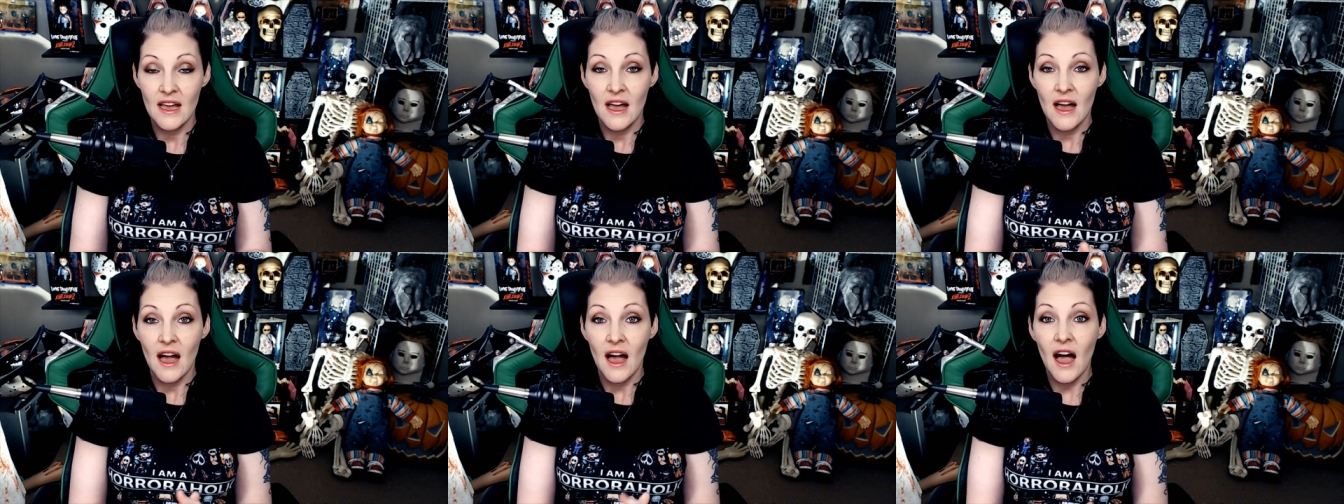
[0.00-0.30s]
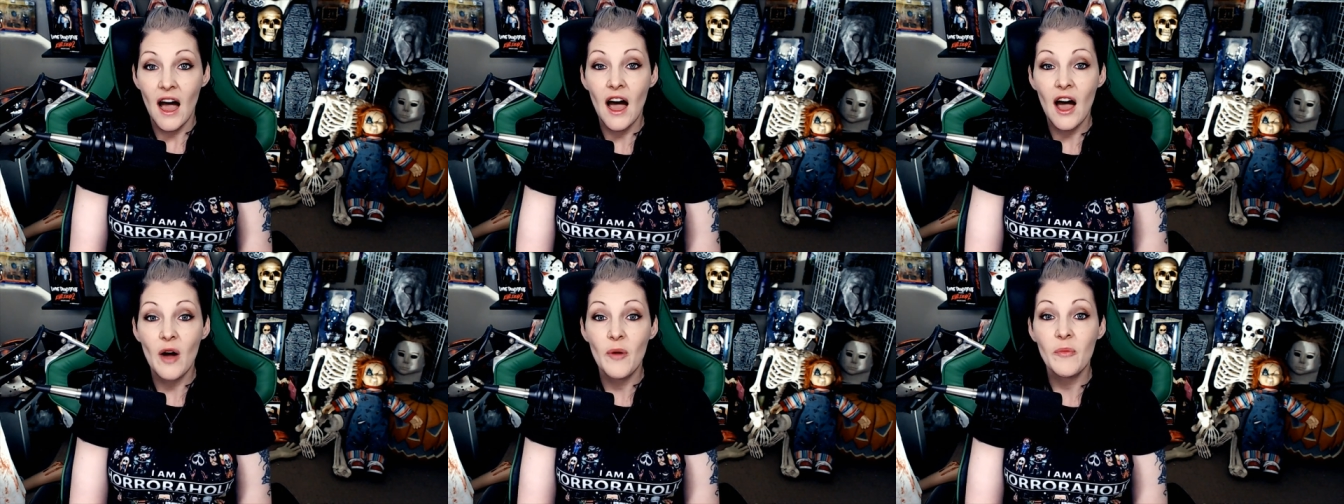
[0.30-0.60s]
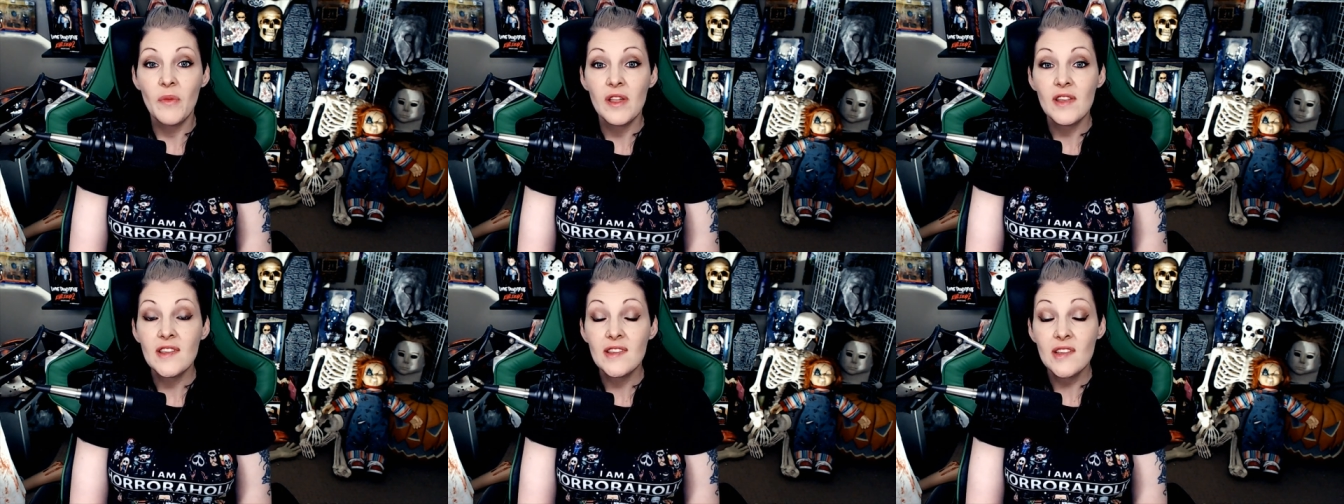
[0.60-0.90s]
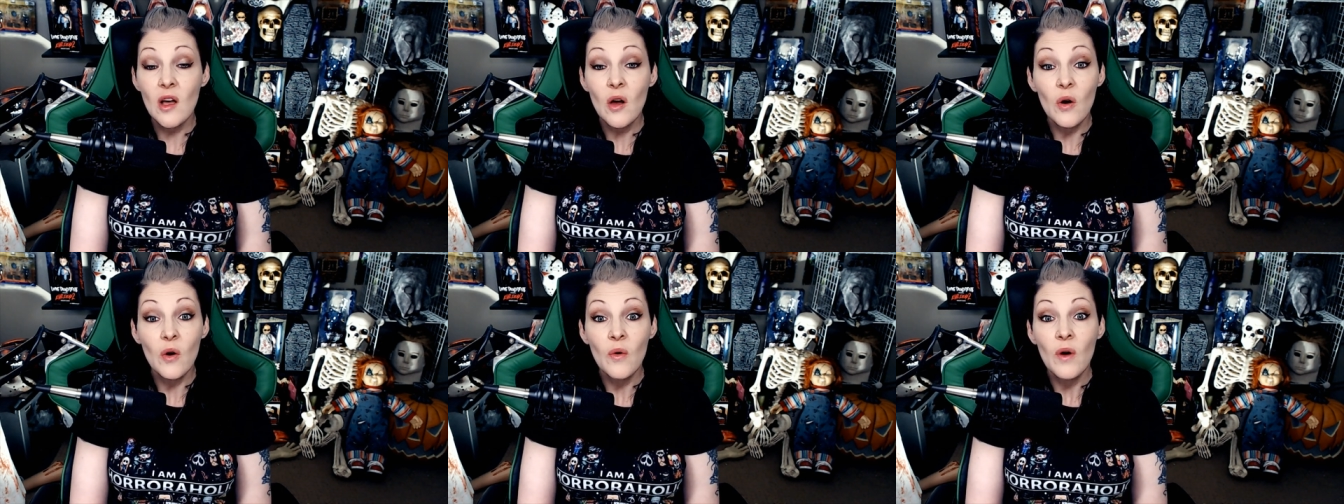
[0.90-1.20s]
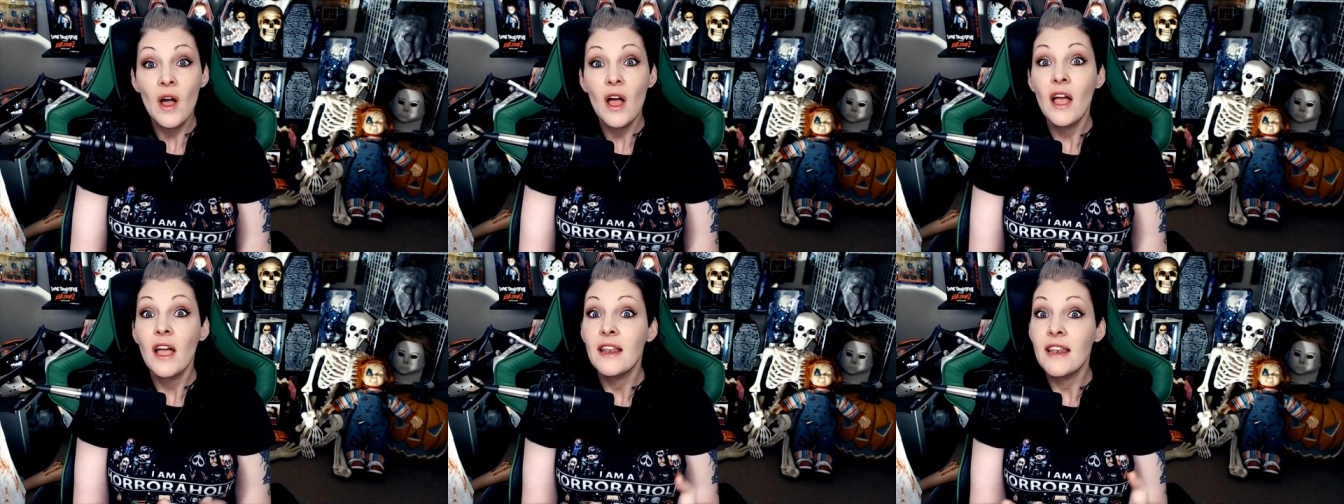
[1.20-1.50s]
Um, so
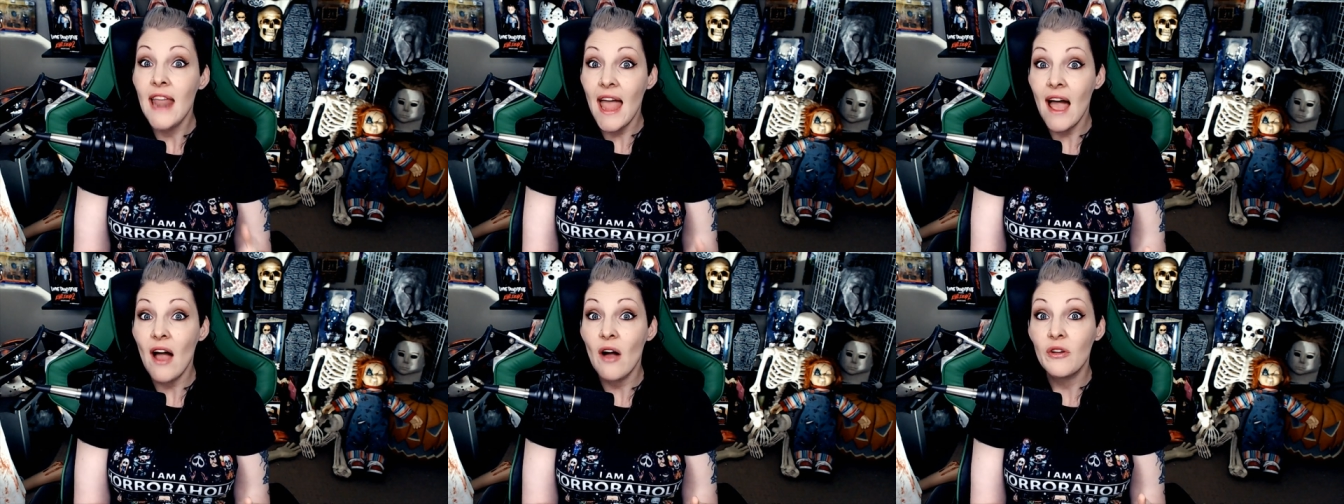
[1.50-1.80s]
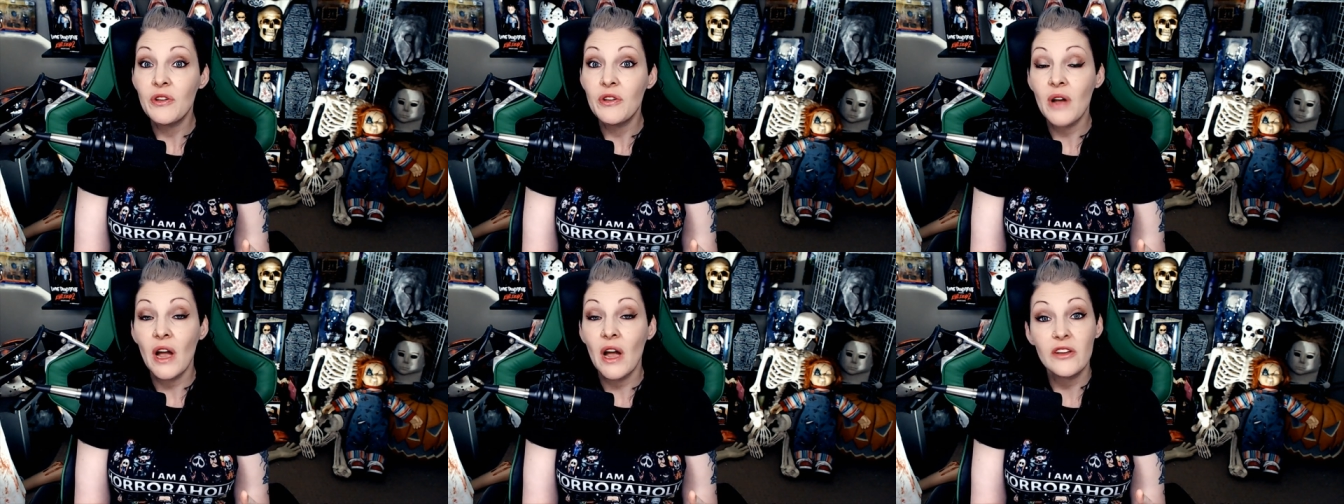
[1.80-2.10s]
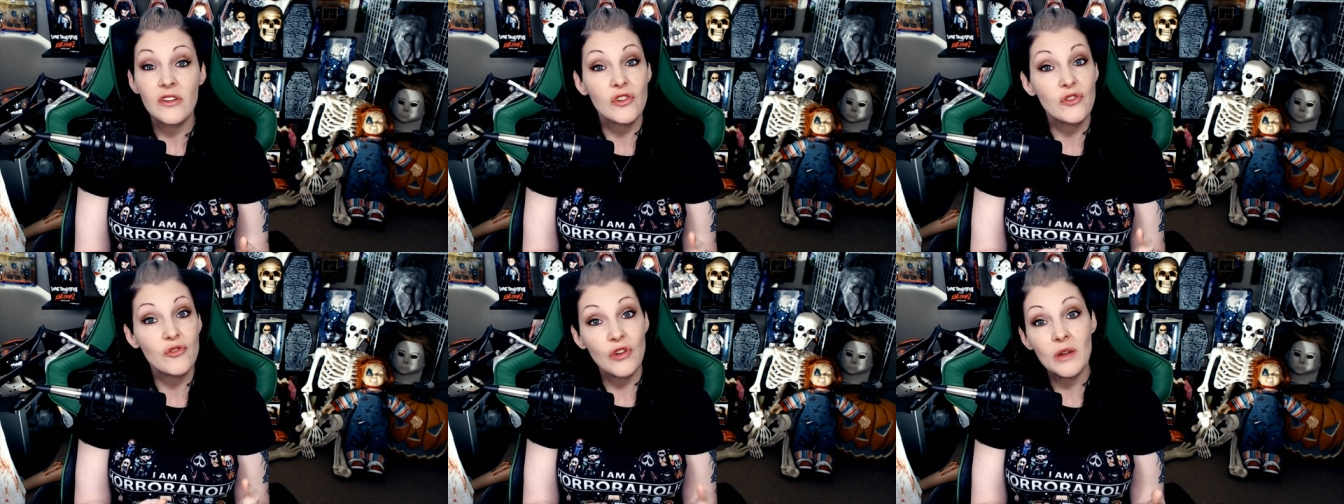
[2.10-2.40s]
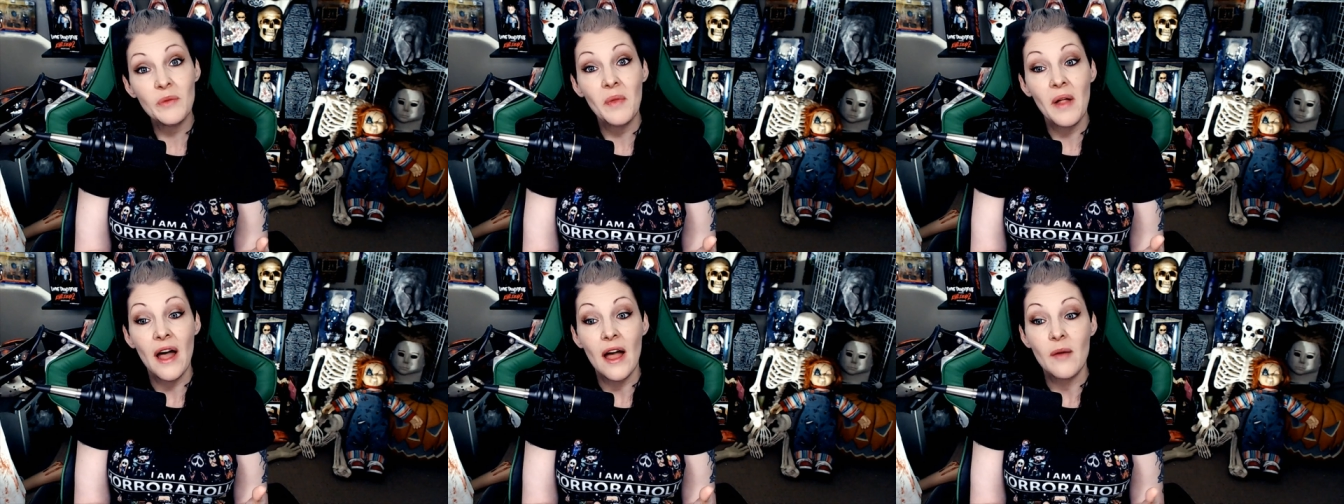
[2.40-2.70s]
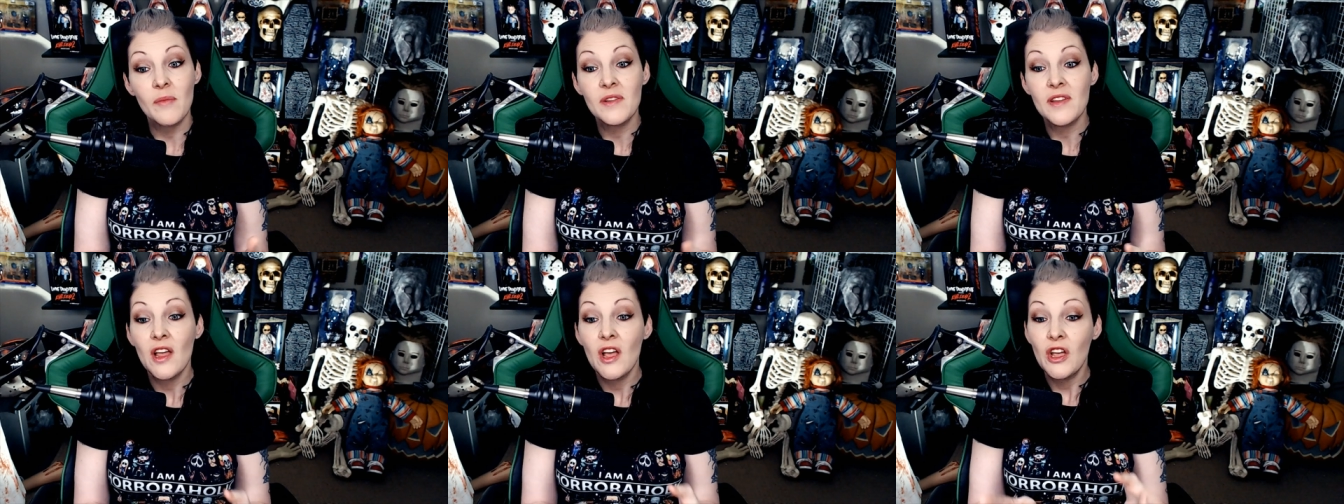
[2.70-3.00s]
now you got your Streamlabs.